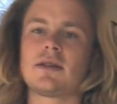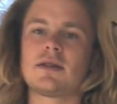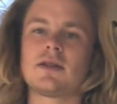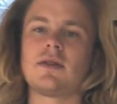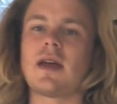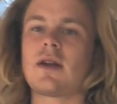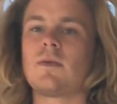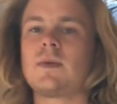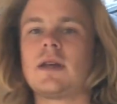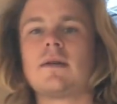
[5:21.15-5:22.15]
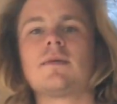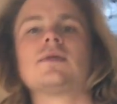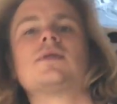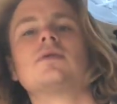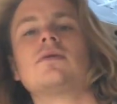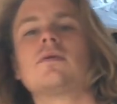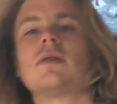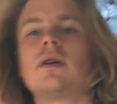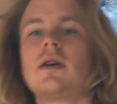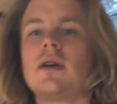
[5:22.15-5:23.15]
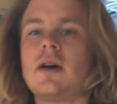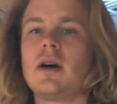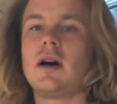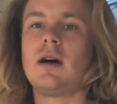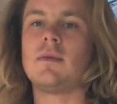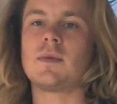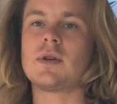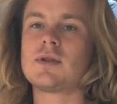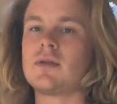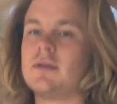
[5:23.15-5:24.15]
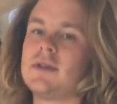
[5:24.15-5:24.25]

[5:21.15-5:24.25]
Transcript: So that'll be able to control